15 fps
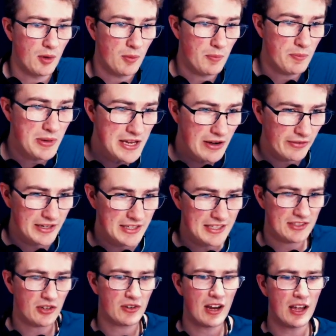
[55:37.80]
PK Ring says,
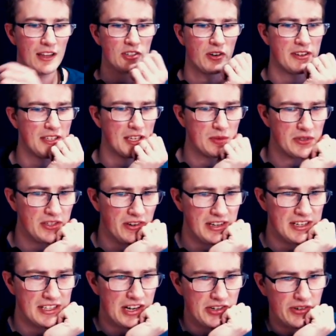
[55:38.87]
so color choices with certain
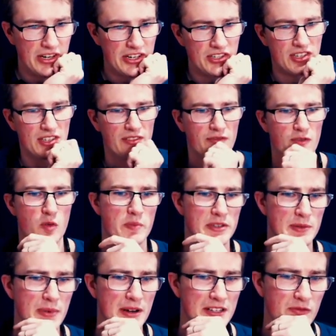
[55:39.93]
exaggerations of form
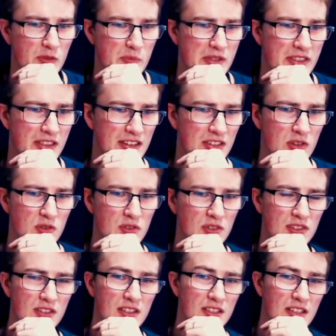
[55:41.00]
perspective would be things used
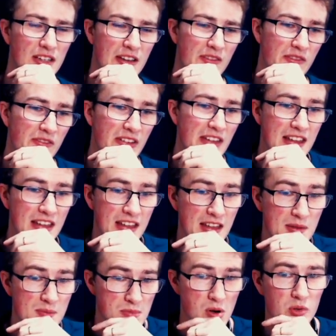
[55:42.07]
to convey
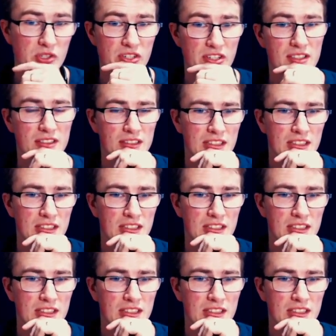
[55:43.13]
emotion.